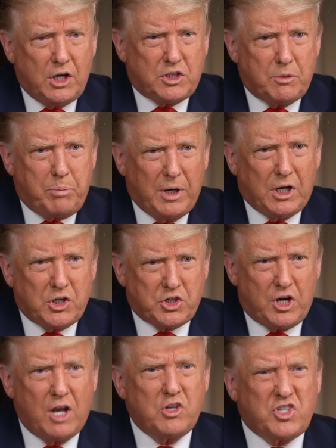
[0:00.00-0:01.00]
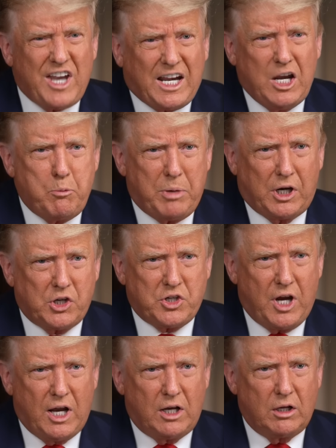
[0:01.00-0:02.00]
It's the biggest, second biggest
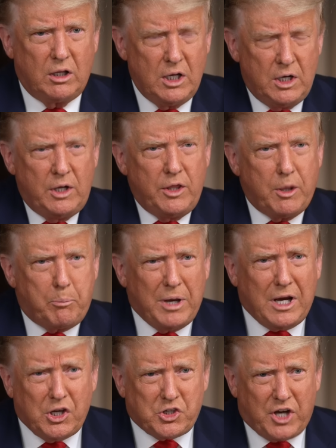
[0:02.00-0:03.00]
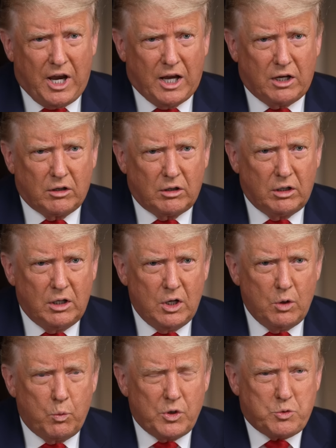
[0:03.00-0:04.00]
scandal. So, the biggest scandal
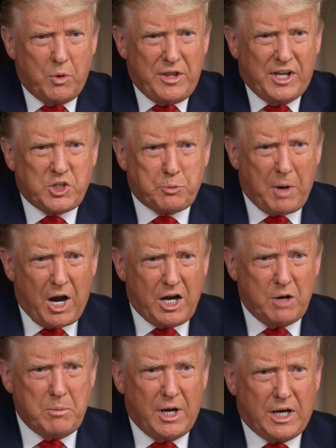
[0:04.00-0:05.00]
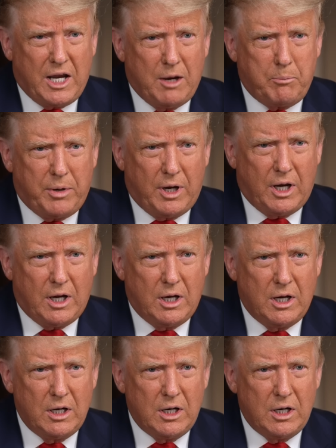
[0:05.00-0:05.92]
was when they spied on my campaign.